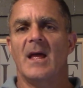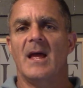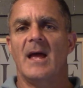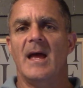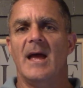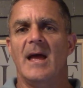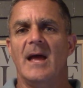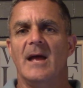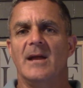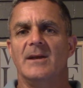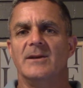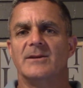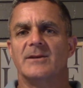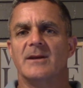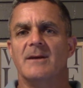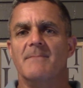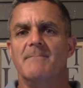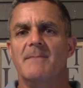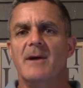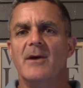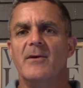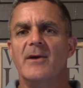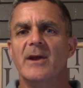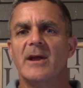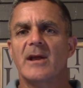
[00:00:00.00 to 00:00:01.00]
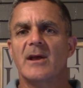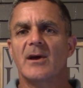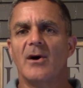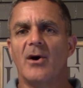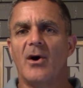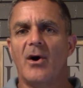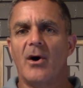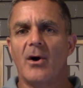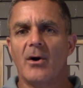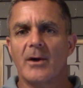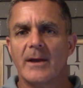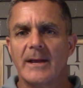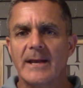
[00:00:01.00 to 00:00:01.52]
And America
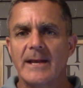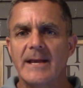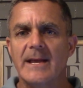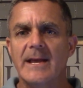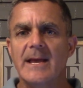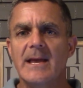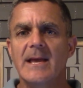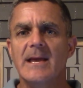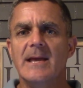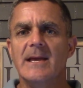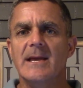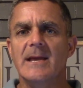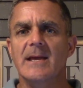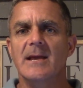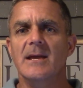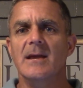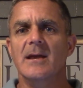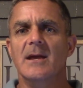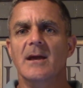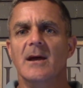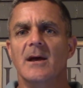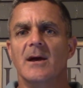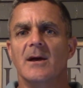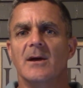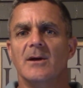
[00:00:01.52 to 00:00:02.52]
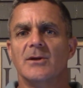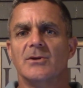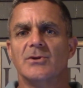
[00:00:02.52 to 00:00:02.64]
are key